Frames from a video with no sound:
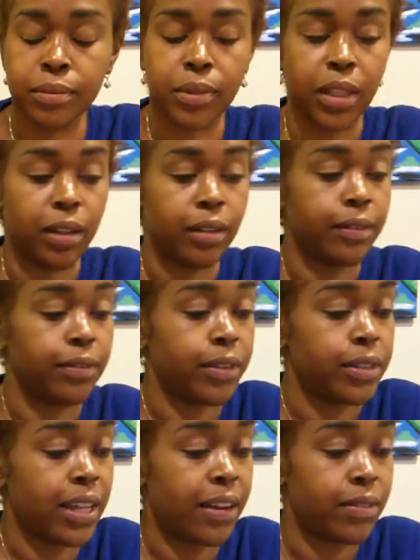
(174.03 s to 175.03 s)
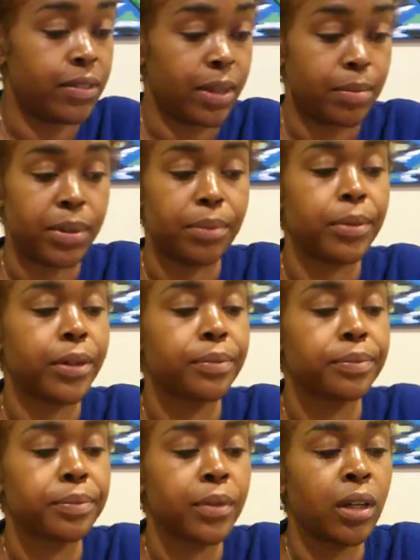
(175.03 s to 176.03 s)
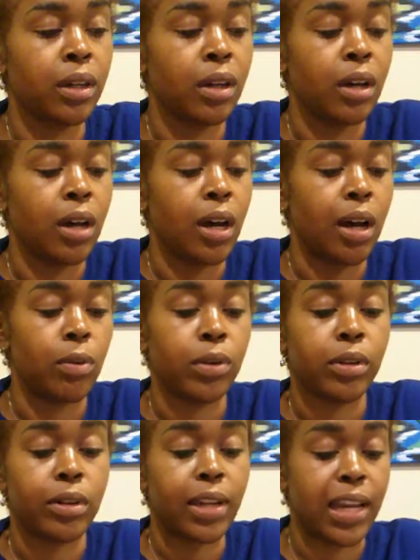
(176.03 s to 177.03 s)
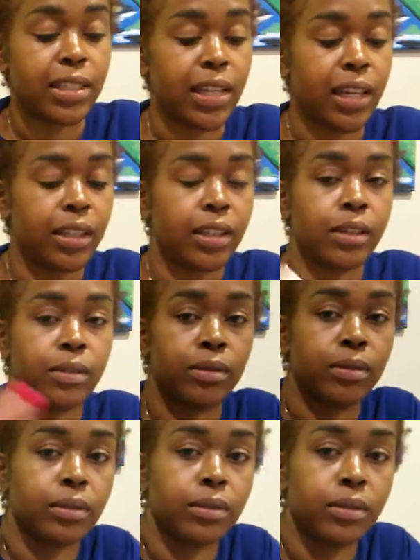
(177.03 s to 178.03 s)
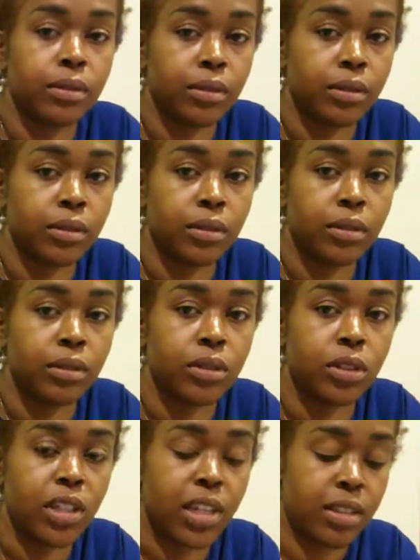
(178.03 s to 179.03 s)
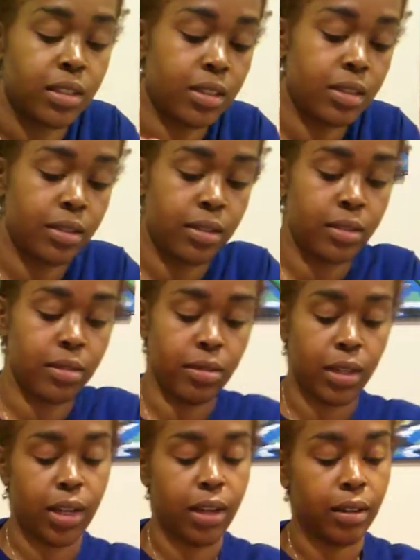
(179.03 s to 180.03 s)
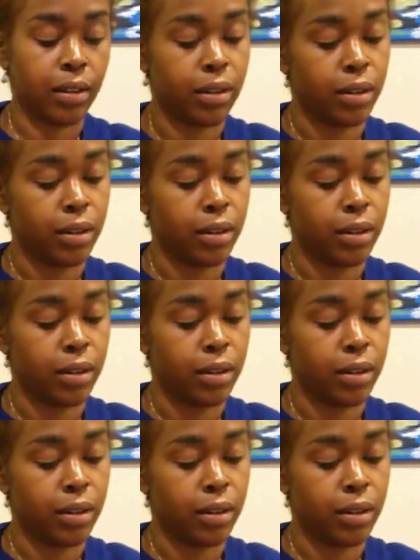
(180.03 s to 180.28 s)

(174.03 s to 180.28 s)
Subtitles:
Here in the first half of September. What they're not telling you, justice, okay?